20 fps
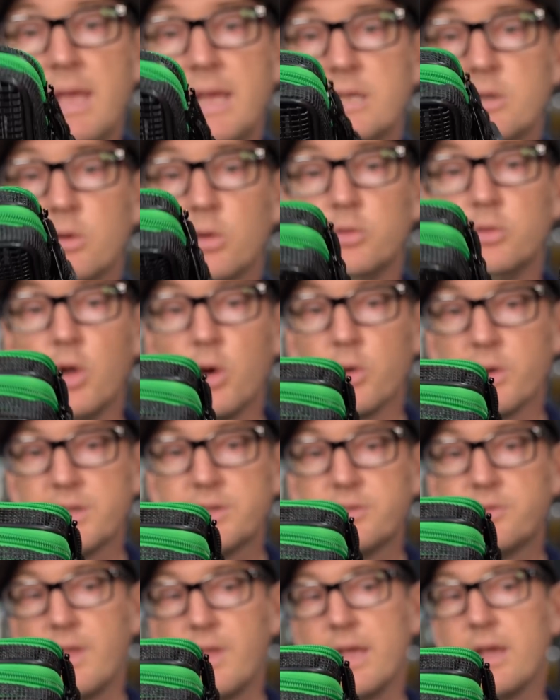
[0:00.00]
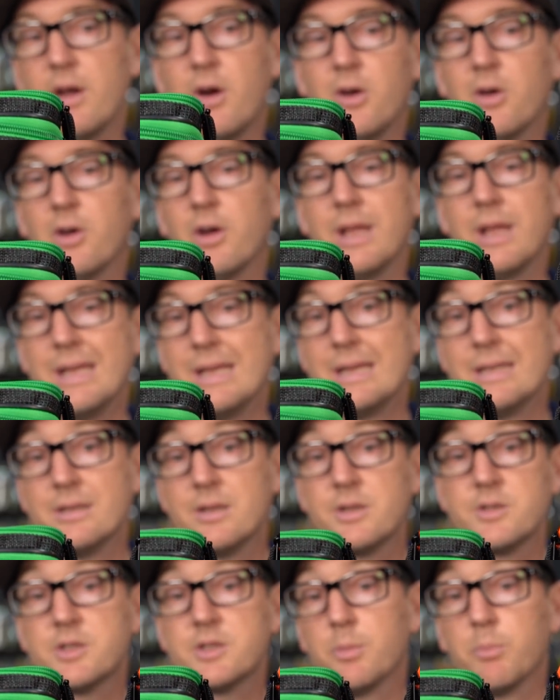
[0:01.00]
You'll notice they are
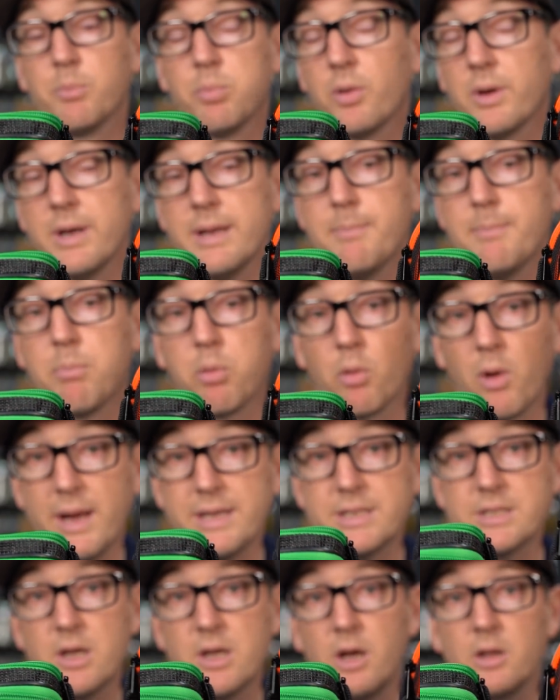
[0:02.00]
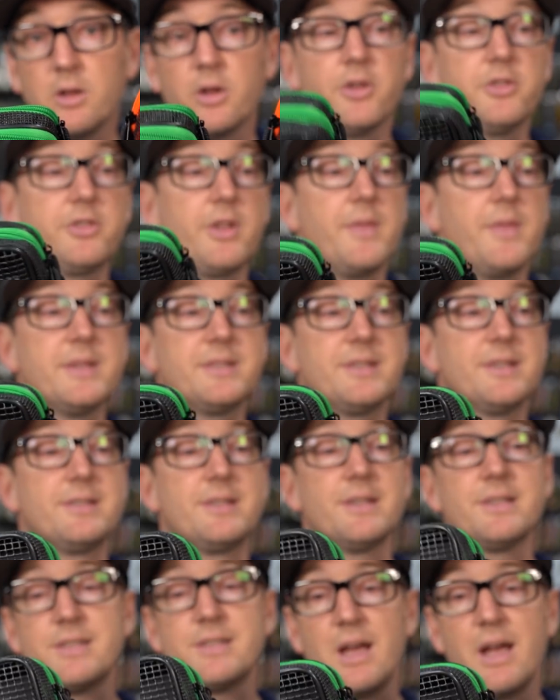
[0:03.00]
in some pretty bright colors, and this is
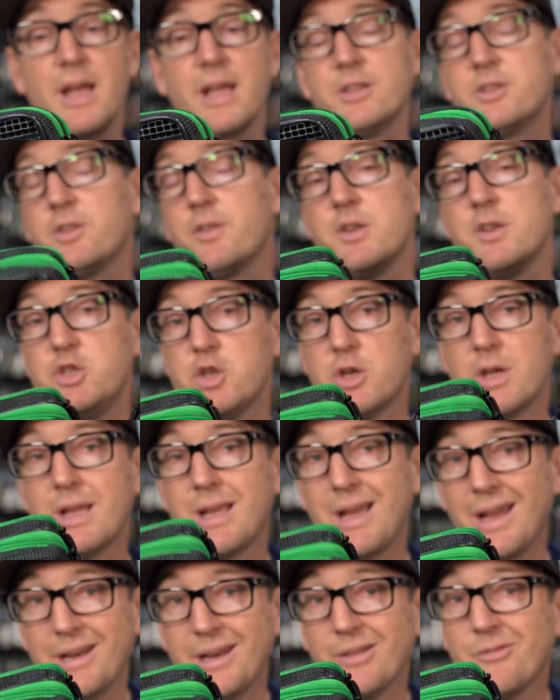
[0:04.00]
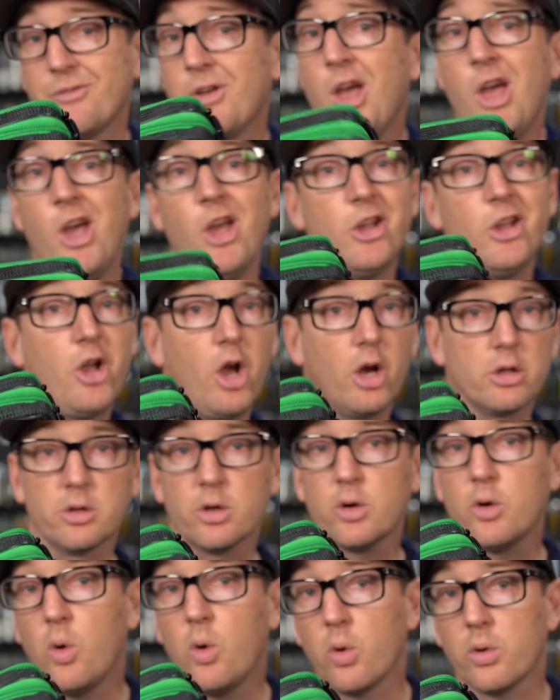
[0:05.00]
designed so that you can kind of
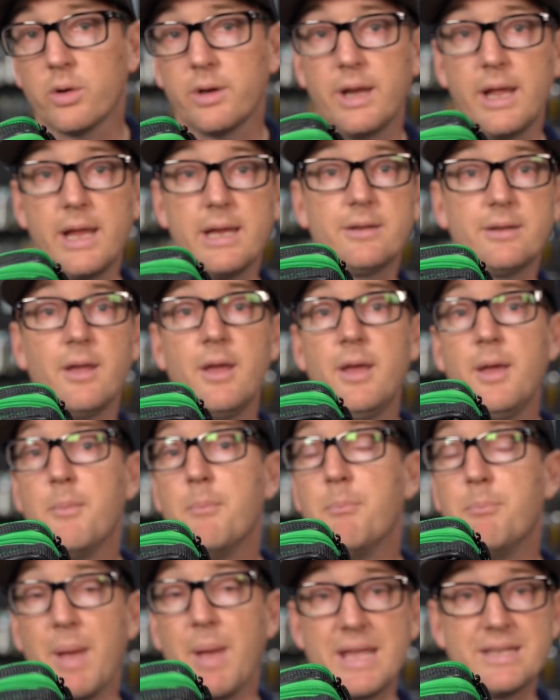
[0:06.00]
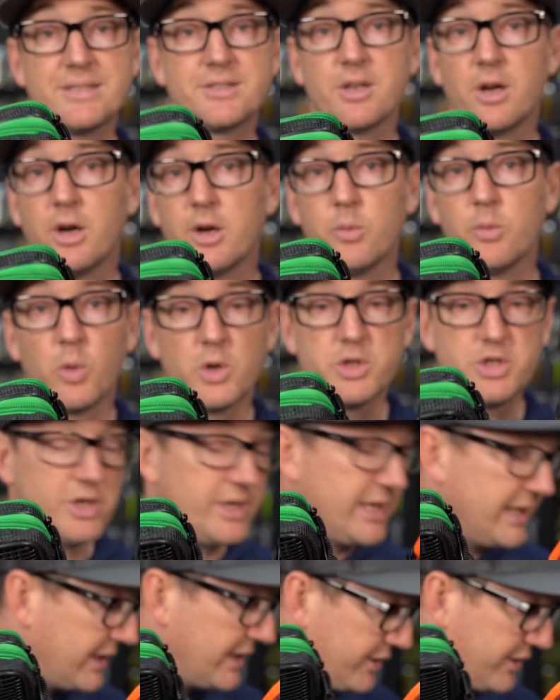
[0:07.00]
color coordinate based on what you need